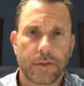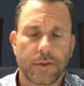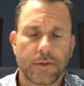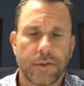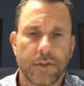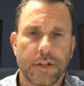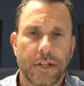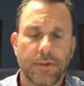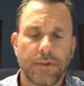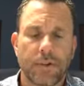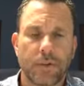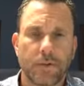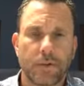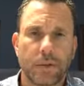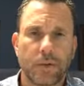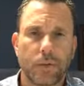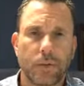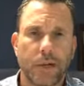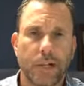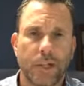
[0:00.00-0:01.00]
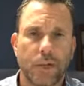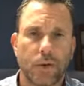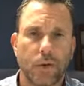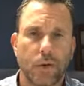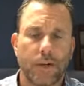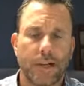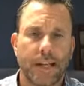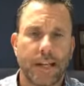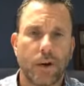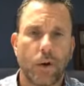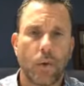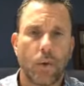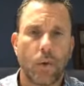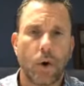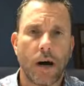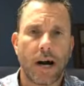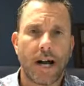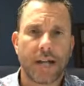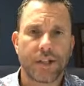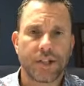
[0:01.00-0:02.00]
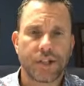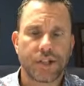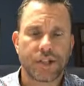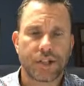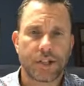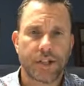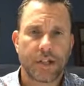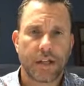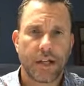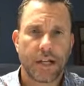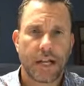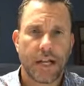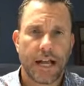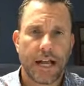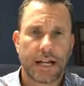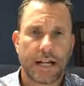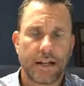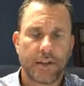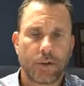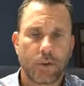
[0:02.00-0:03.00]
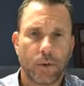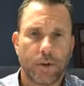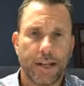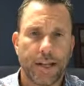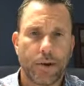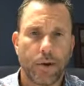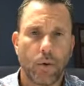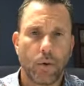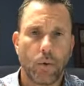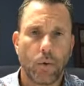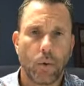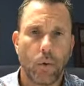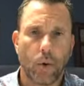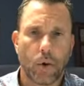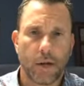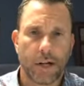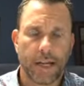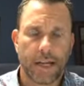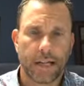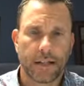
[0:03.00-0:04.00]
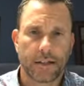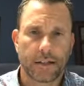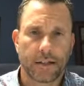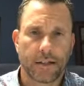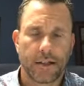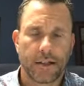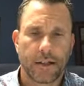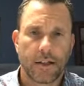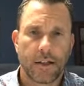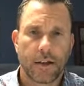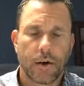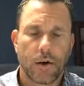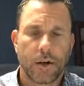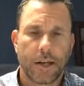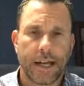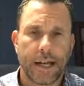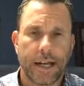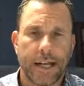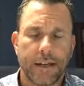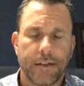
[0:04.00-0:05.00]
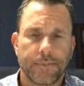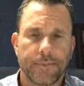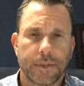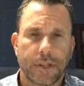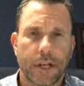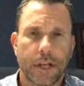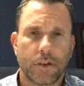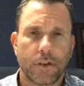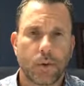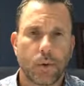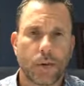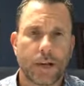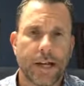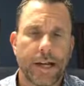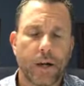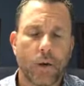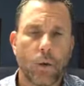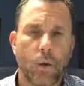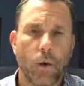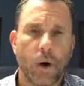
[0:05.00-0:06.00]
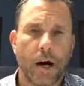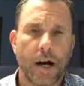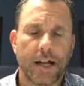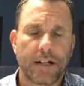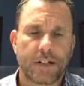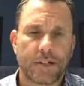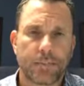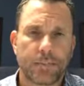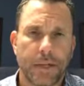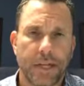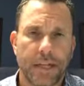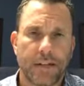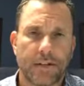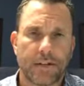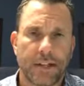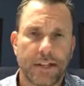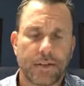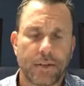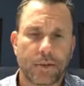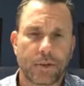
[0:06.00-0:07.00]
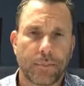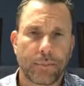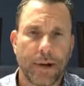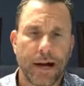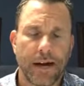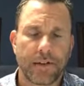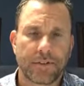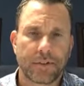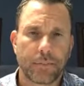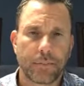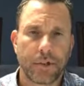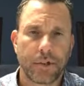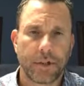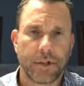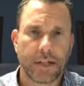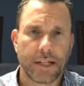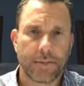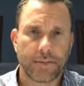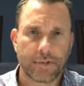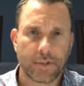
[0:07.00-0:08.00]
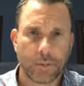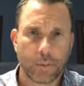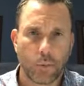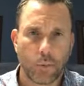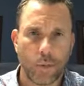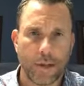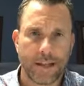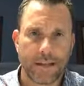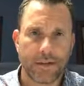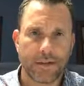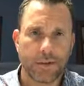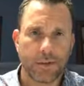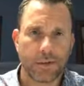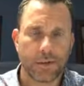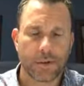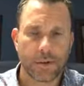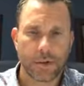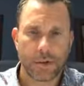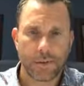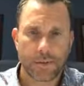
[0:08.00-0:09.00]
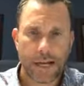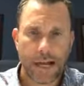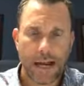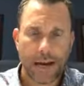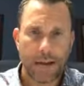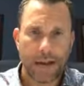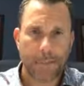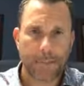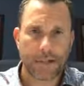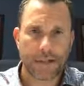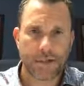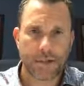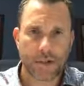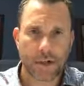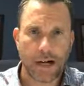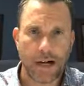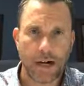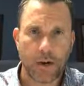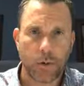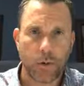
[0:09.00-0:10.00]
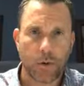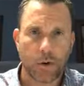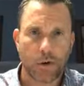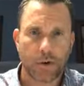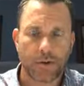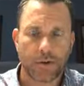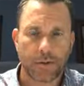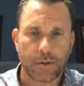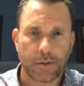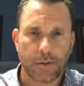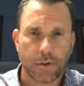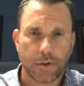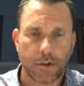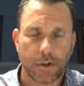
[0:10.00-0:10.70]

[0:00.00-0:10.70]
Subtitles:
There's a difference between a tornado watch and a tornado warning. Okay? A tornado watch means that there's a possibility of some winds, or I'm not sure how it works,